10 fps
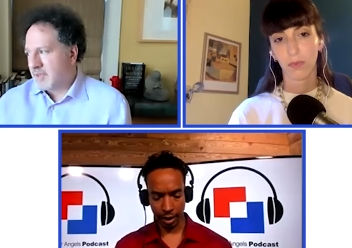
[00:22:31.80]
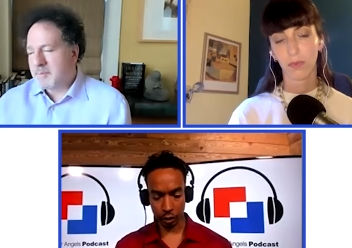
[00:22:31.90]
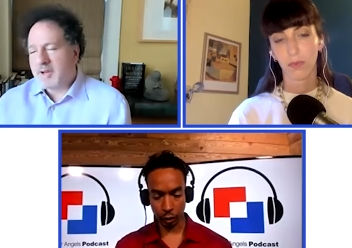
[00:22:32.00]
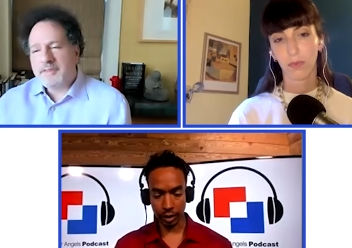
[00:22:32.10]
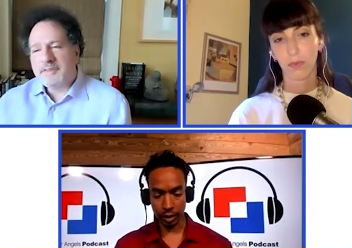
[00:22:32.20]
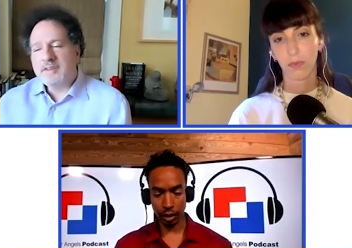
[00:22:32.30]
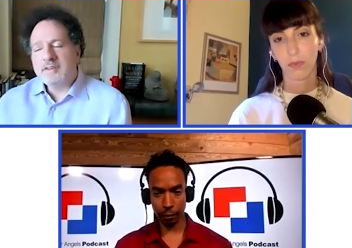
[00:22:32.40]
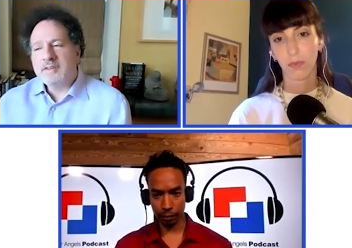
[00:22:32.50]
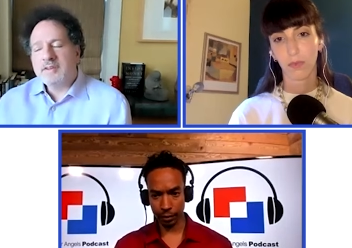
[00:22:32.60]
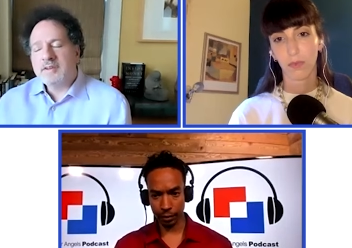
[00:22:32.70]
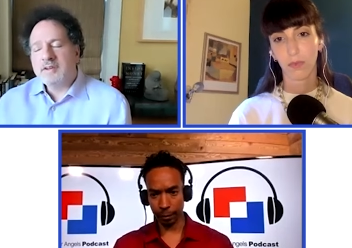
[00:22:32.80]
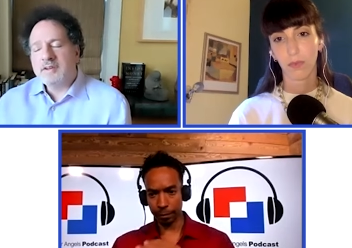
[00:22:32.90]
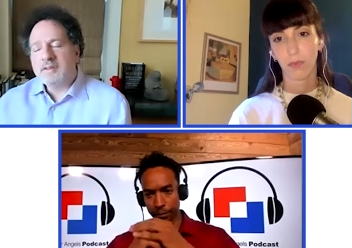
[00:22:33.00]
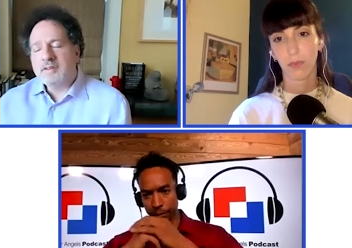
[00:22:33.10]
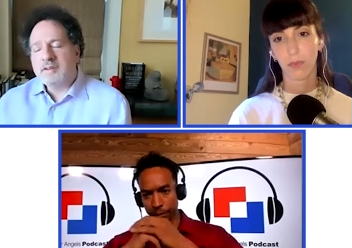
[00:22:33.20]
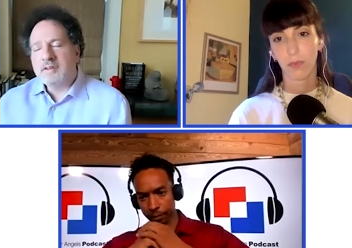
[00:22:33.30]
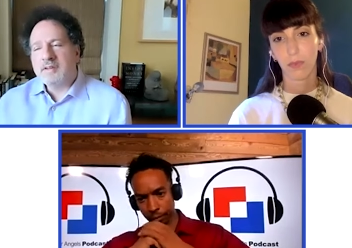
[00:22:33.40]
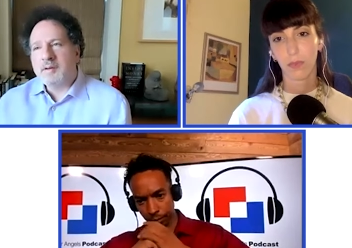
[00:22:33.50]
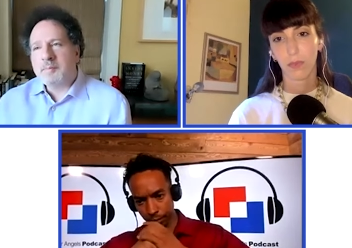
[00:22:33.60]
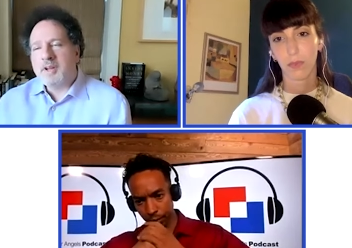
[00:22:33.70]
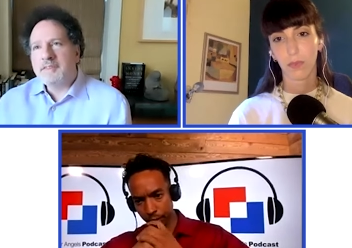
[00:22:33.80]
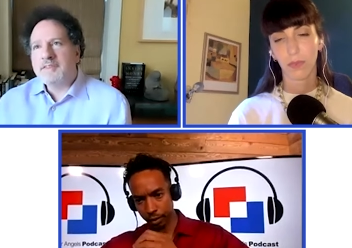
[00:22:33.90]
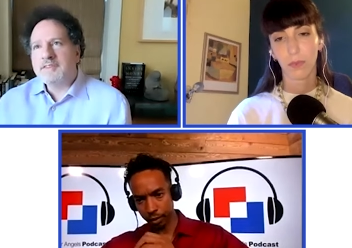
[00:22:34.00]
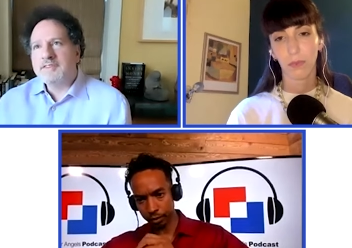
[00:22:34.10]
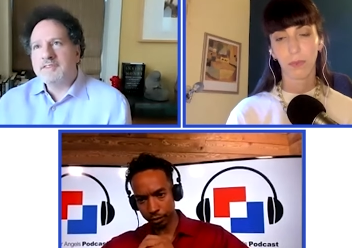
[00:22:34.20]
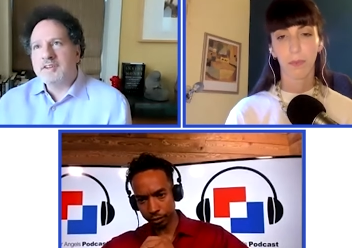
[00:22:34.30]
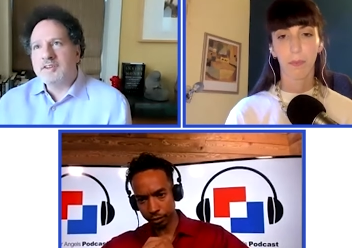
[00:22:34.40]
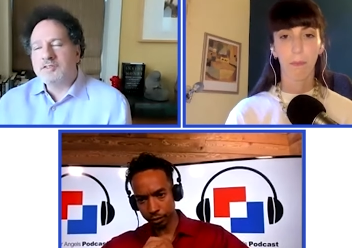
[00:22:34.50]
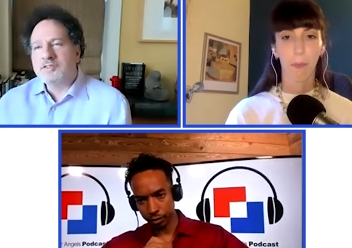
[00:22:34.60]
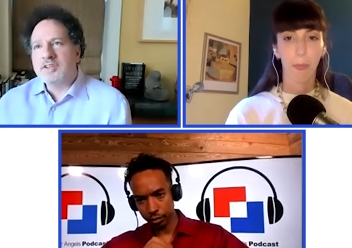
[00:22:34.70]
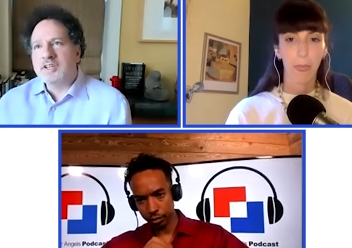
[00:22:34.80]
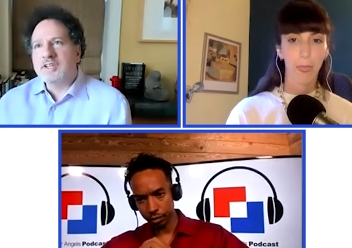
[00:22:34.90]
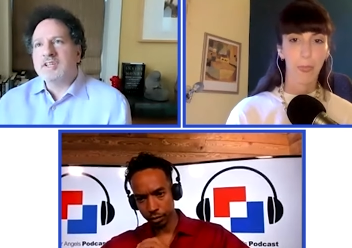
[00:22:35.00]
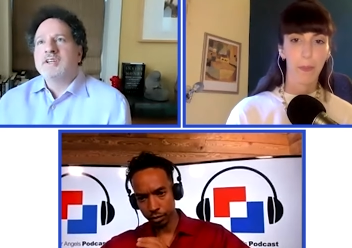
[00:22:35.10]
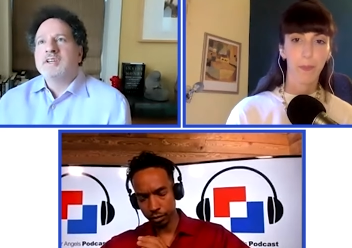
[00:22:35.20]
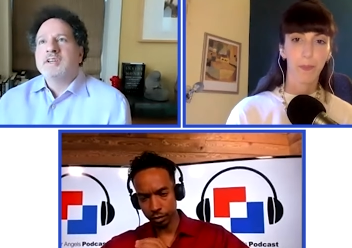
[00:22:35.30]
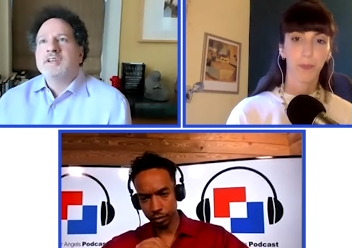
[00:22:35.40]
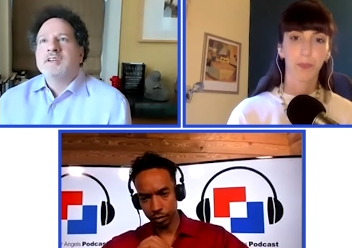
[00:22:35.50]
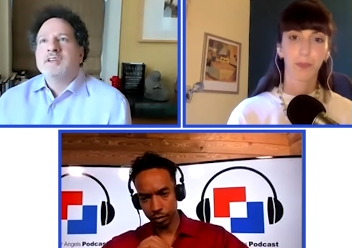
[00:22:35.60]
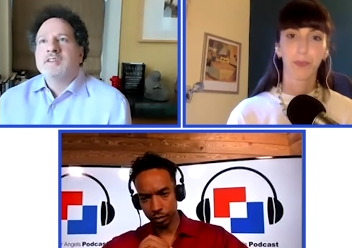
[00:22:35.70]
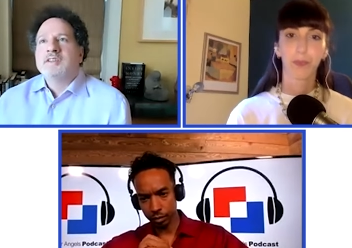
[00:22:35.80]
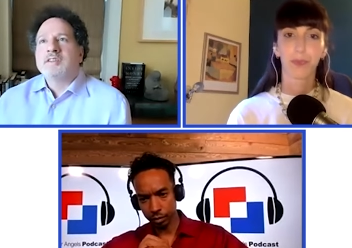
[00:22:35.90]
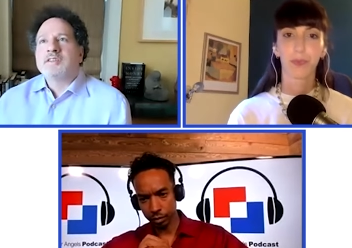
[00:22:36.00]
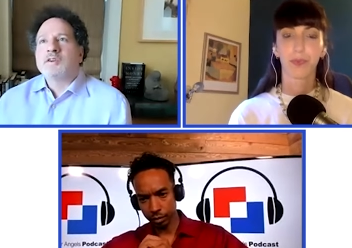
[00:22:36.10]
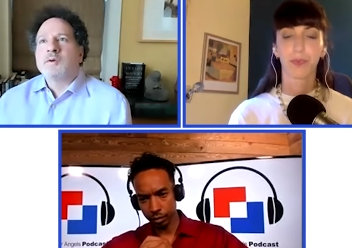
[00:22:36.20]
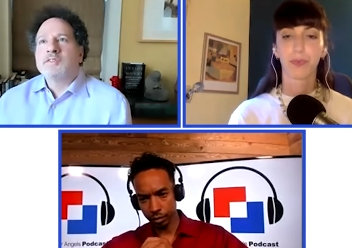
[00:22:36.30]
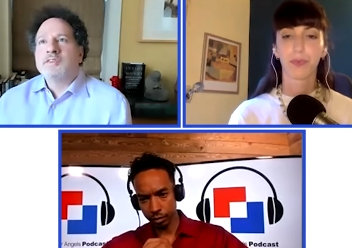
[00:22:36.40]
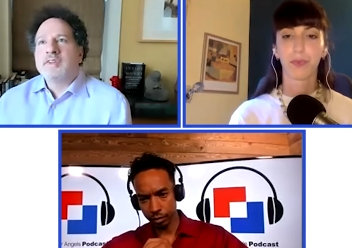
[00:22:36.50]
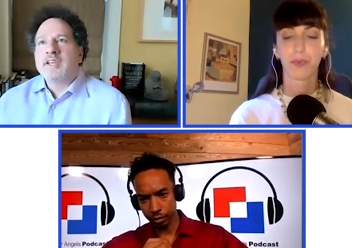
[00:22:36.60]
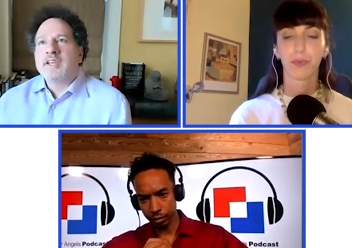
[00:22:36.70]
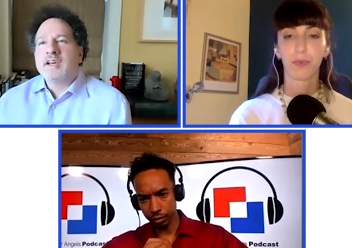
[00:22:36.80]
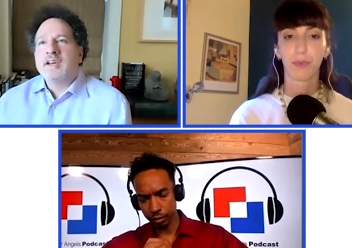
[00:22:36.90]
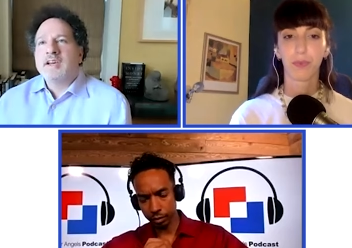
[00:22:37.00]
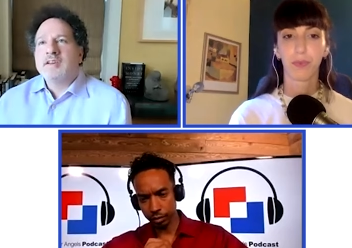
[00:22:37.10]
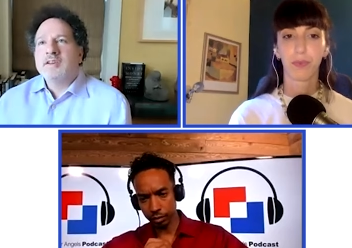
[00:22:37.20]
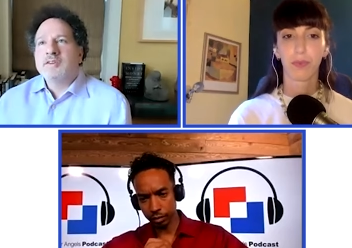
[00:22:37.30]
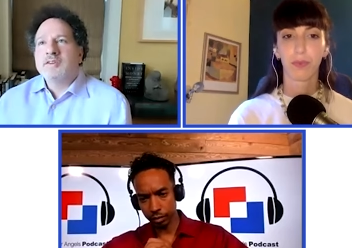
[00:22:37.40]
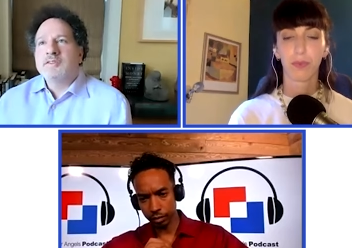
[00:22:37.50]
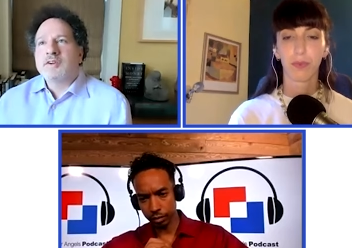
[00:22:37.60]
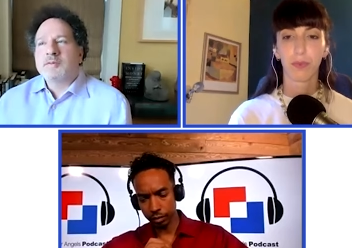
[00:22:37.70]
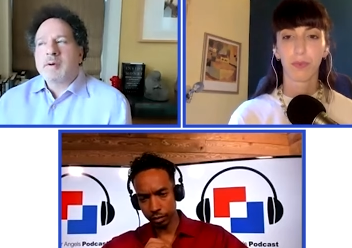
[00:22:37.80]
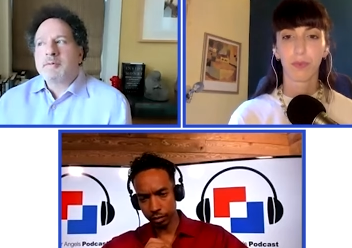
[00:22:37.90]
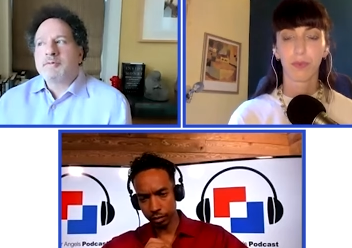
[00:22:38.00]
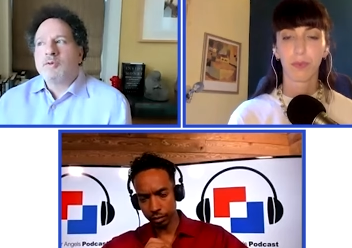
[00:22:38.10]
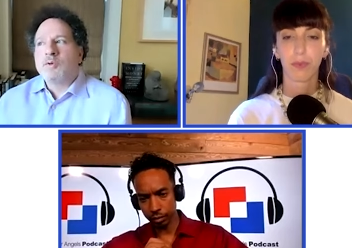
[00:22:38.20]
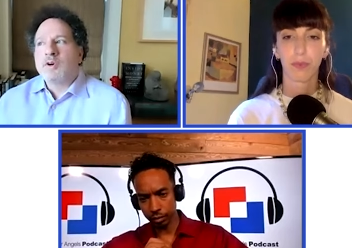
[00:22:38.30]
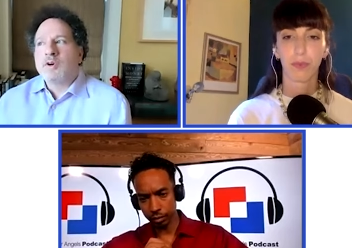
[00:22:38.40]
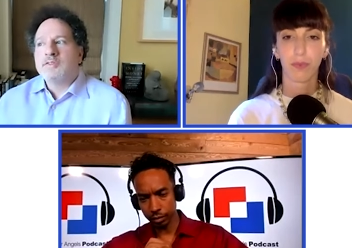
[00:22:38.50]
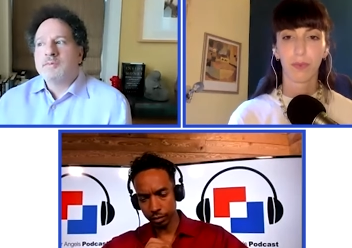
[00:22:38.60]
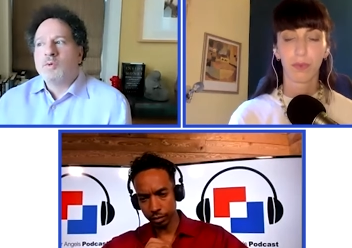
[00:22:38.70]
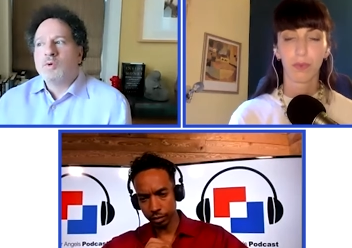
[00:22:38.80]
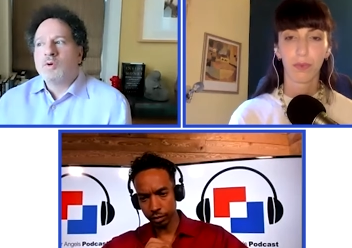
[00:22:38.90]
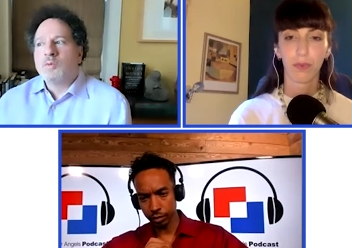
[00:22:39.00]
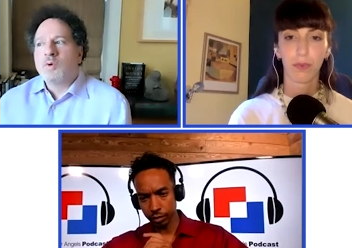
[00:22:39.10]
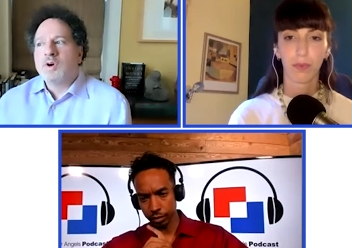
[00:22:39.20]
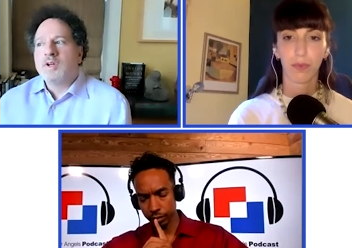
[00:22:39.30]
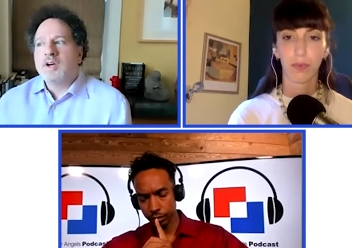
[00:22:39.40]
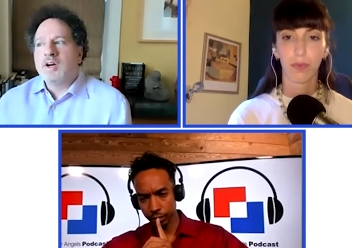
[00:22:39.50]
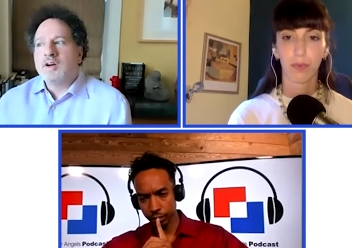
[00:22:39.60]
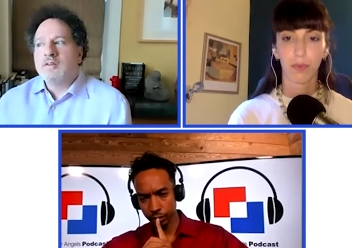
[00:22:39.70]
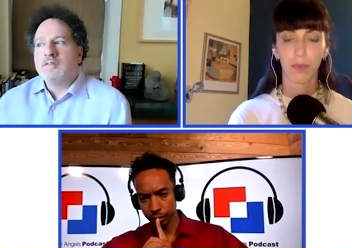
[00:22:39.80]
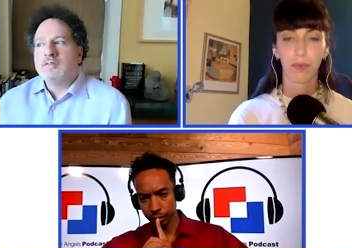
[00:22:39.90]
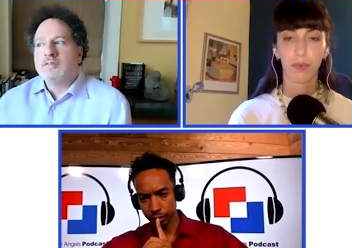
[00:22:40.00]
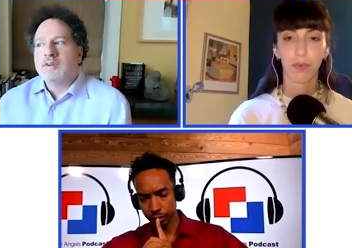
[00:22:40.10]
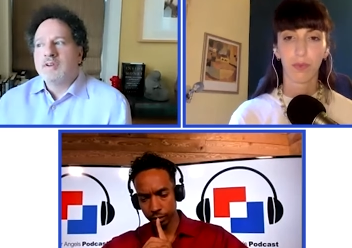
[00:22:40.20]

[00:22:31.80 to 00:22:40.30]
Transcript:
Speaker 1: I mean, so, I
Speaker 2: yeah. I, mean, I think this is an interesting. The question of like you talked about before is more one of